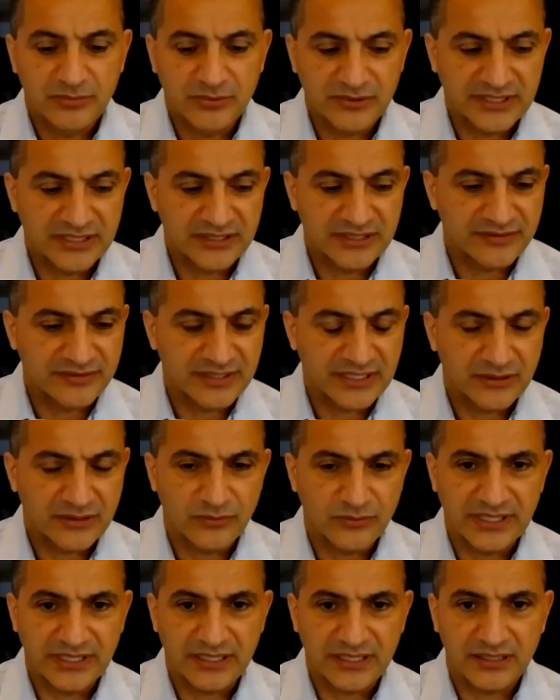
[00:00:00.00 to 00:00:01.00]
I believe that
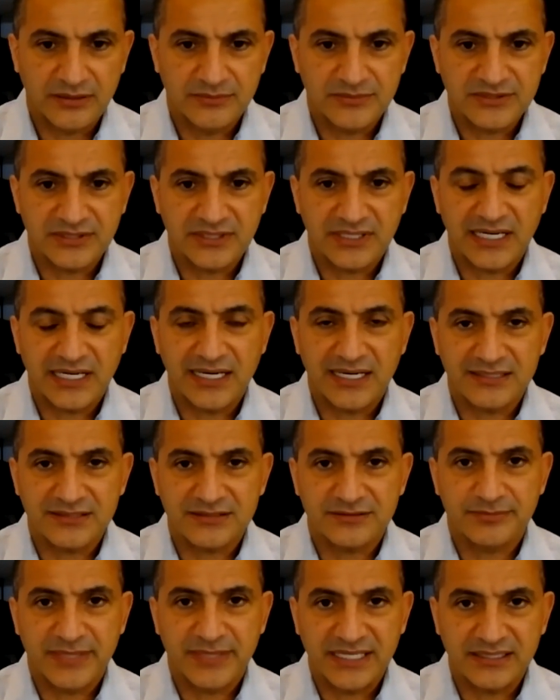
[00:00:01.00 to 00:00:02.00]
when it comes to
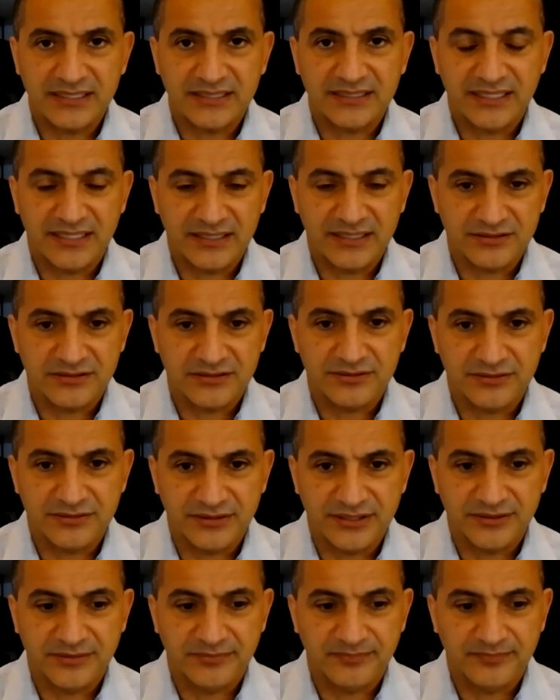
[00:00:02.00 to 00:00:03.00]
cosmetic
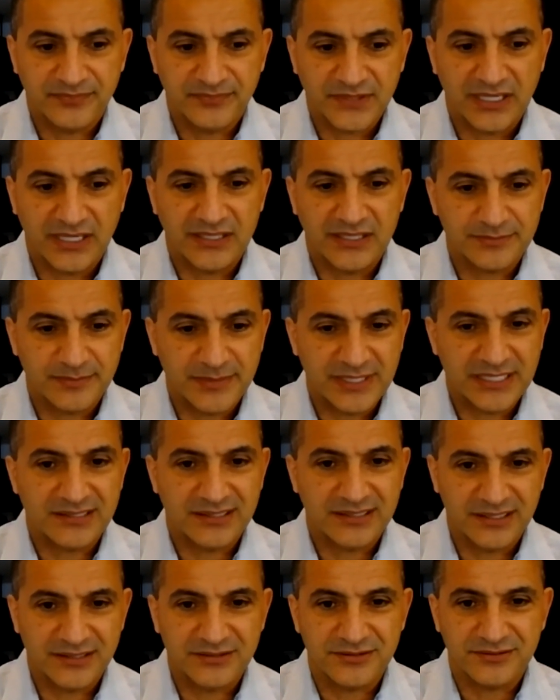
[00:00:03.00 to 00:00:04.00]
dentistry,
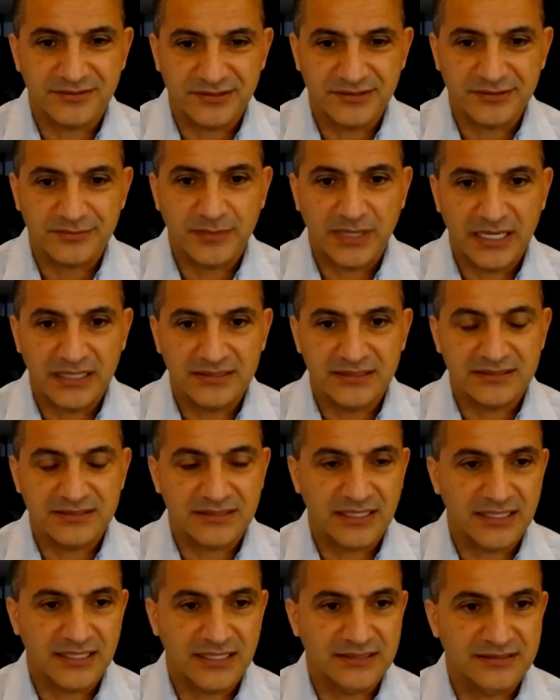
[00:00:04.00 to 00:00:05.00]
smile
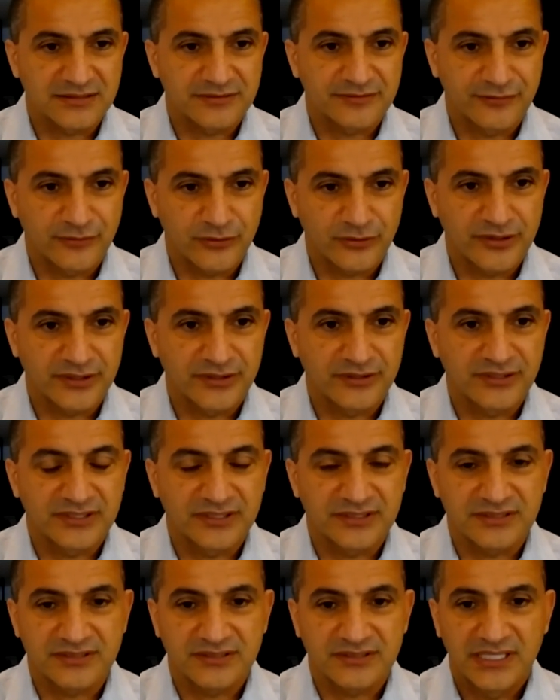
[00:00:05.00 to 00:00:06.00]
designs, 4
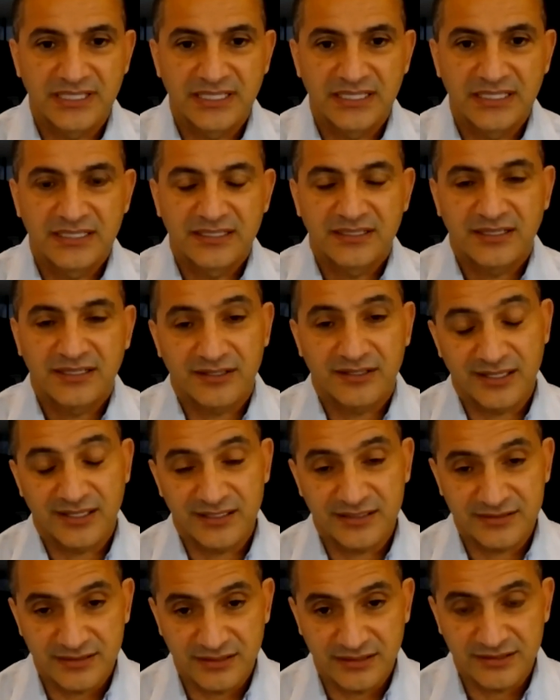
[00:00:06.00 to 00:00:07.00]
units, are not
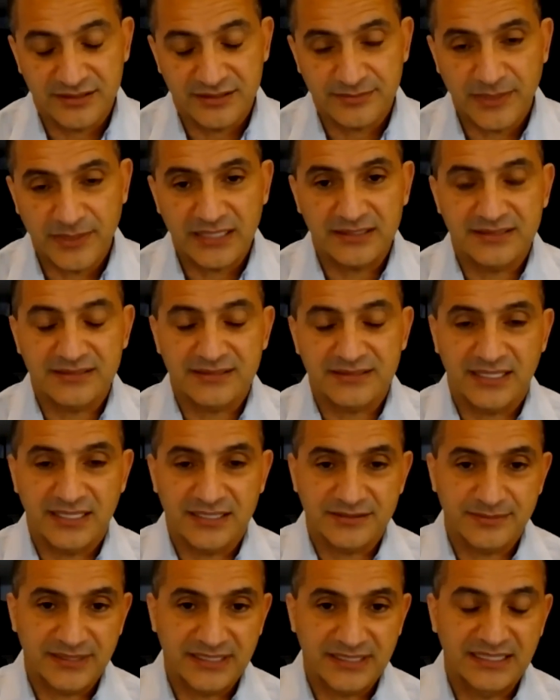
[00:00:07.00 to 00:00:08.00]
necessarily smile
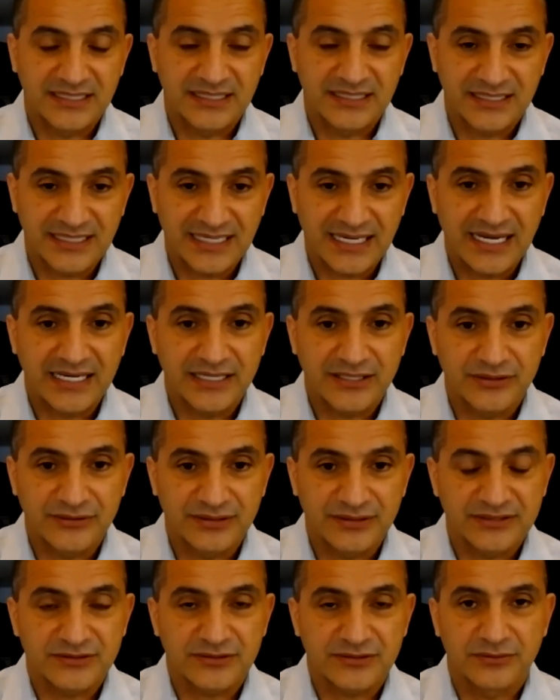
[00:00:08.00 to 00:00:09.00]
designs, but anything 8
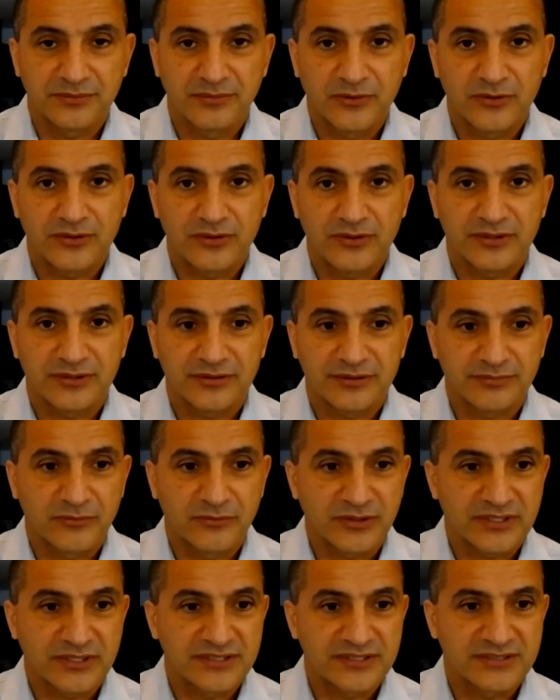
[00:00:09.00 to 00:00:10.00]
units or more are
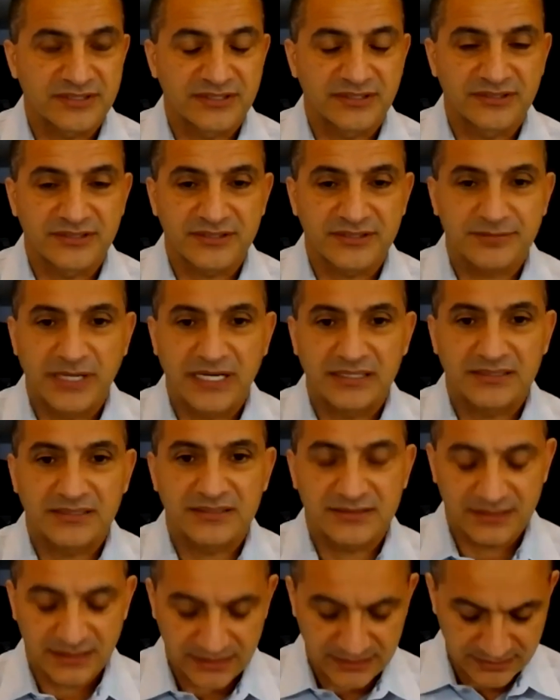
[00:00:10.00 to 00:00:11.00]
more considered smile
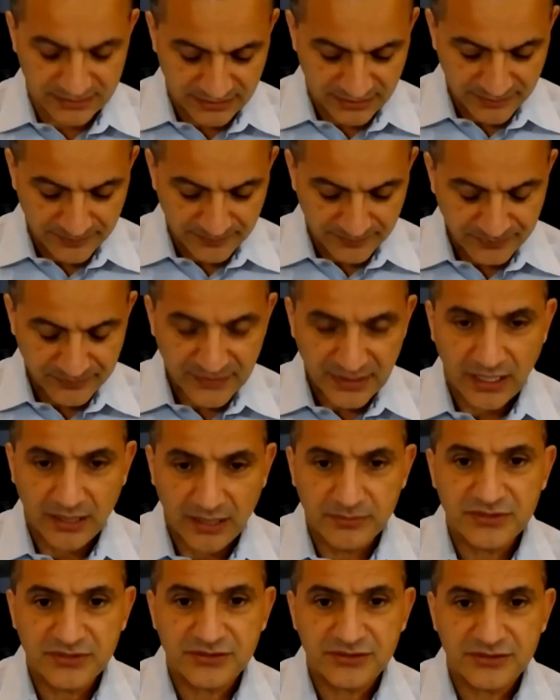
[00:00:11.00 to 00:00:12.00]
designs.
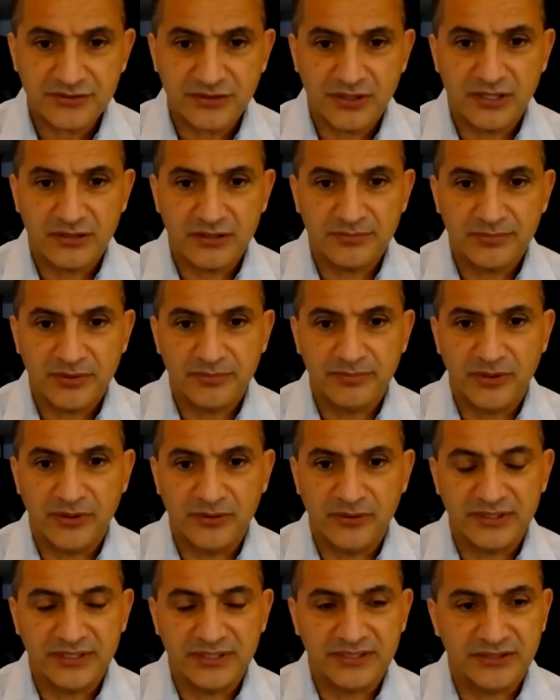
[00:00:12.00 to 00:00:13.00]
I'm a strong
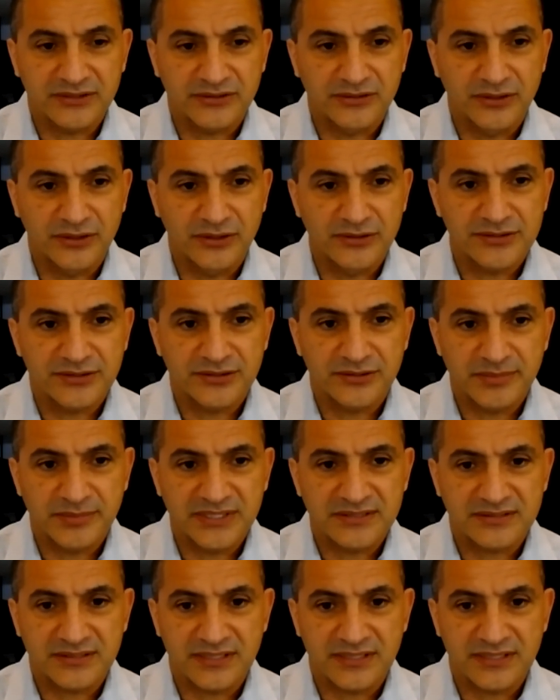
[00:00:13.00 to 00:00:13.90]
proponent that those should be